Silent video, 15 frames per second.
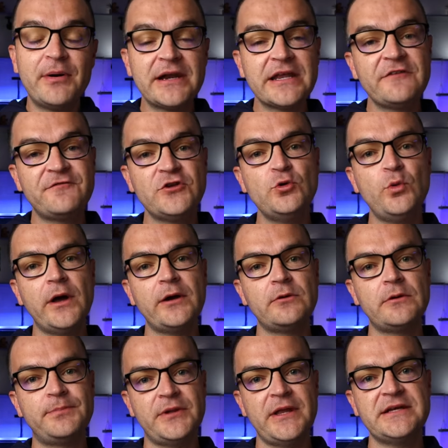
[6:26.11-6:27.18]
But if you want to
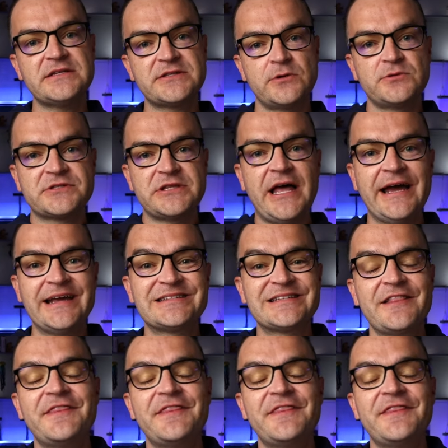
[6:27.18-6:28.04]
replace those lights,